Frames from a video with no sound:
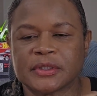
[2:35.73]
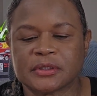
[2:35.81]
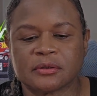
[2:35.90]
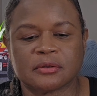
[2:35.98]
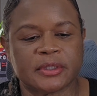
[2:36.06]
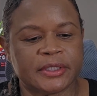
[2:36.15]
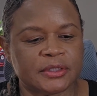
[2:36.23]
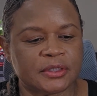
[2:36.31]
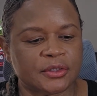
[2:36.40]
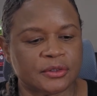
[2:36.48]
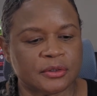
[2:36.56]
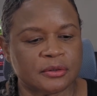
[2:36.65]
this little
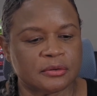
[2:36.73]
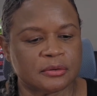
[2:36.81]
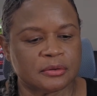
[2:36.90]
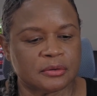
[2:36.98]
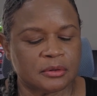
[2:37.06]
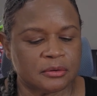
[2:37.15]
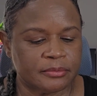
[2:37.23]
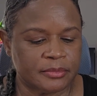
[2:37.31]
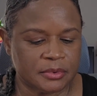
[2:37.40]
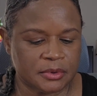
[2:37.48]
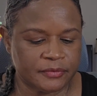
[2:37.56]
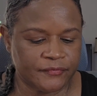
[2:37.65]
insert.
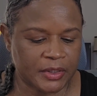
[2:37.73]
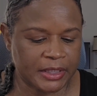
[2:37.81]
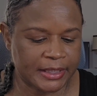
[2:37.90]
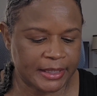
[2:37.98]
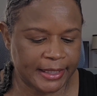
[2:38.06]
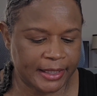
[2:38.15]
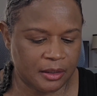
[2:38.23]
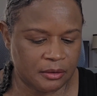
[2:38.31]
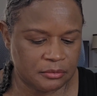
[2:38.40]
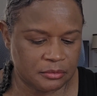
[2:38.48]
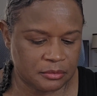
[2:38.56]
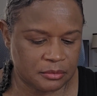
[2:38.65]
Get it out.